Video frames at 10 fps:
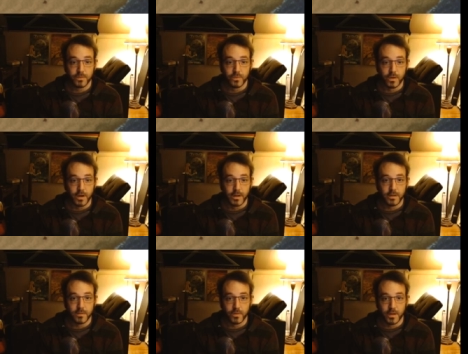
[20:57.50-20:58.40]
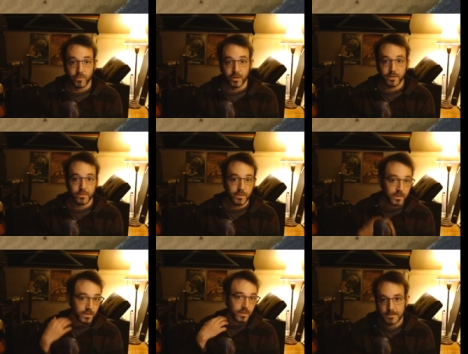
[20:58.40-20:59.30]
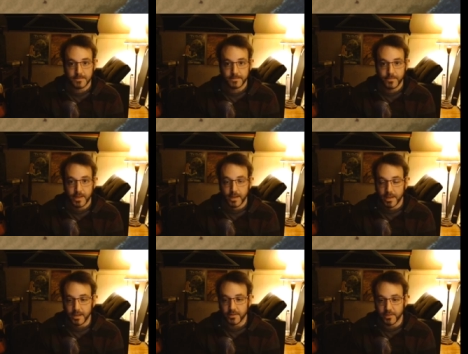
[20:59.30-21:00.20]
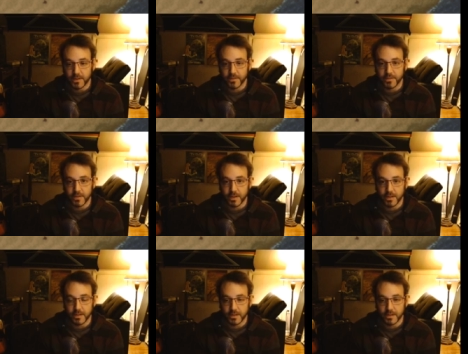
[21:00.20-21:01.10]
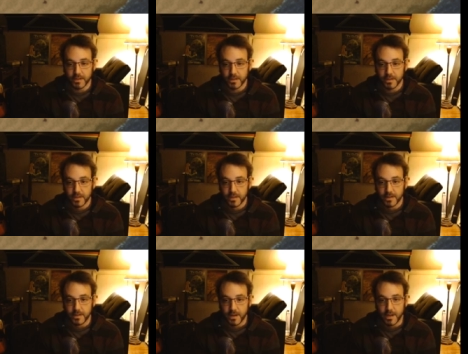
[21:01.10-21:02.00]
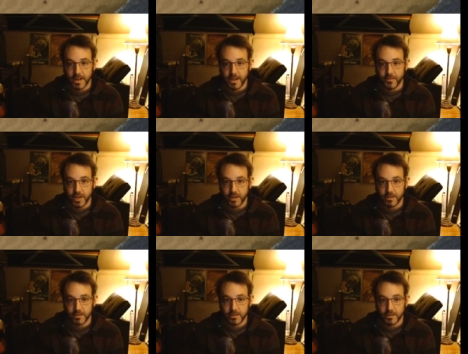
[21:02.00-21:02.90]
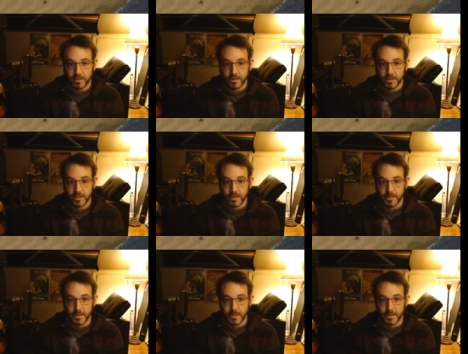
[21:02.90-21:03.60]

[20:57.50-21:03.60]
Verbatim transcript: Oh, alright. Well, that works. It is gonna suck not having the